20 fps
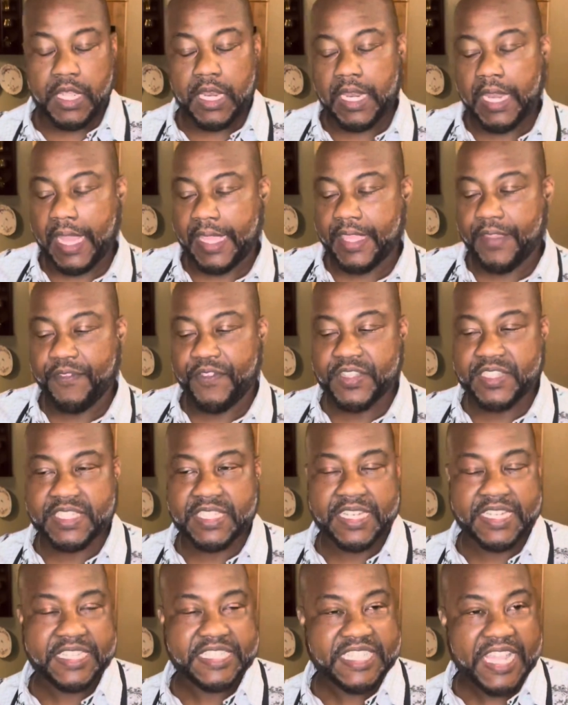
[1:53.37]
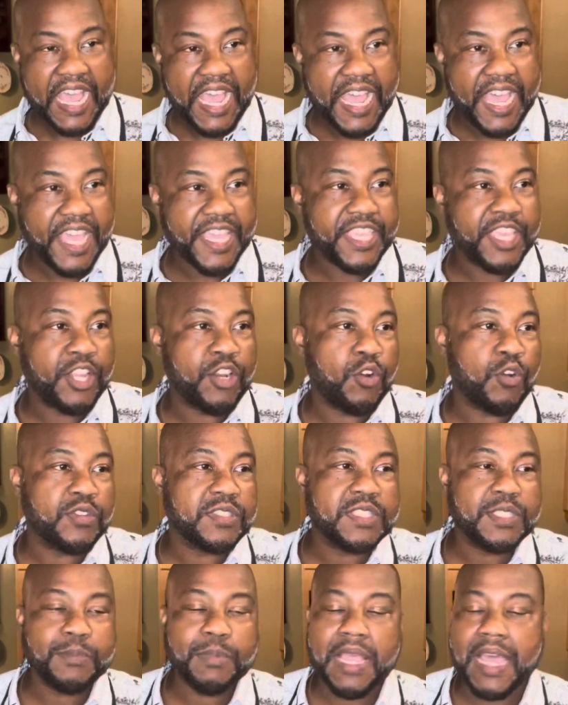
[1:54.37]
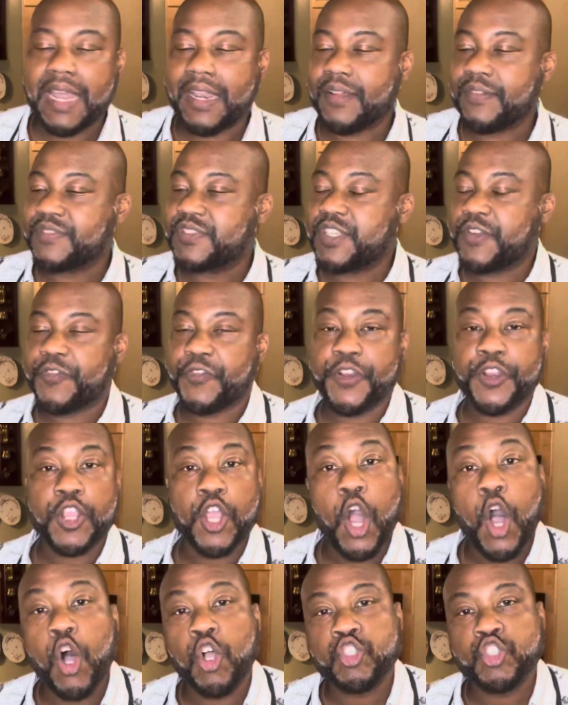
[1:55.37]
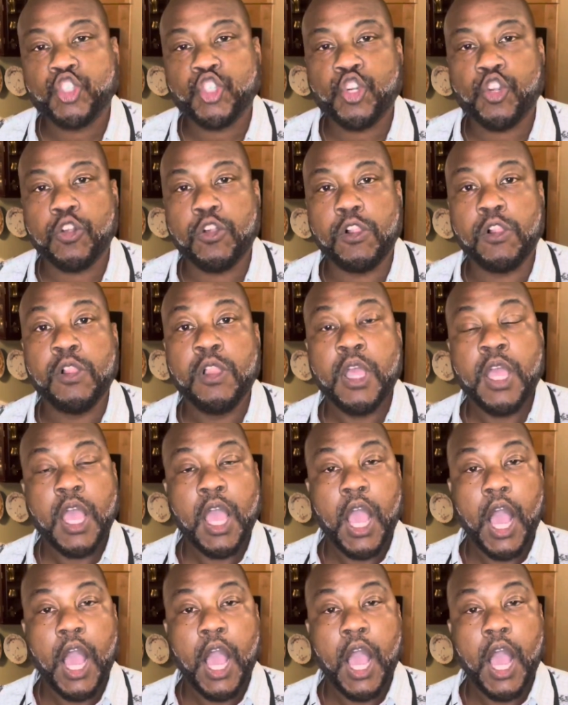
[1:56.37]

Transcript: like if it's an Italian or some kind of different cultural